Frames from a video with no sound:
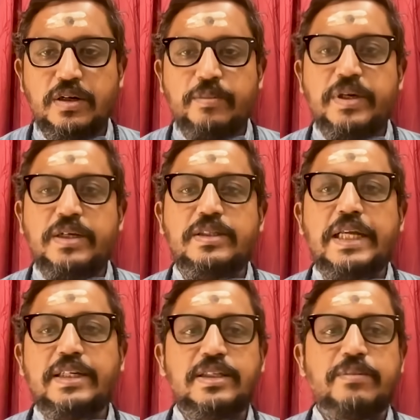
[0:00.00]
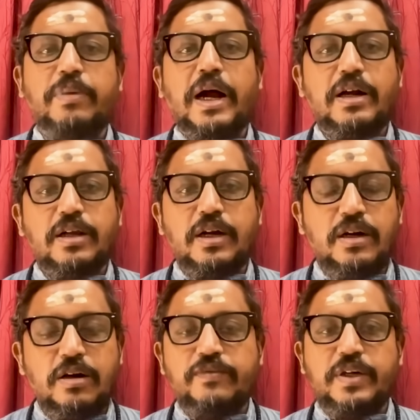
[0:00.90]
because that is a part
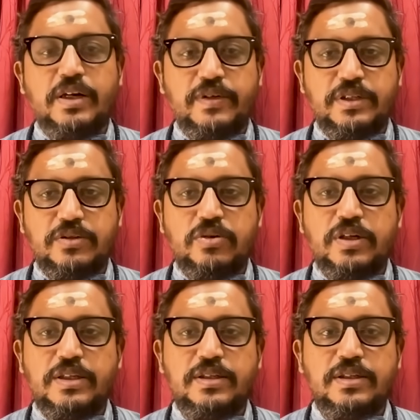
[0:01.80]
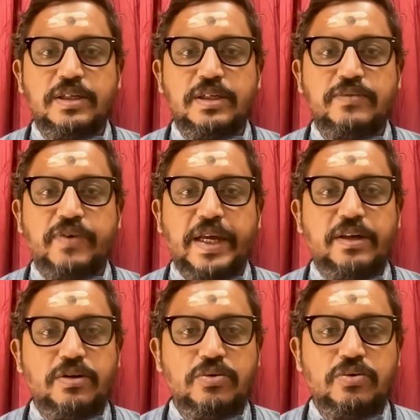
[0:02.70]
anga of the Kavacha. So it is fine
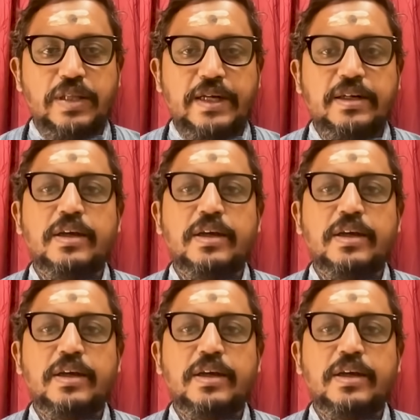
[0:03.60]
to do that.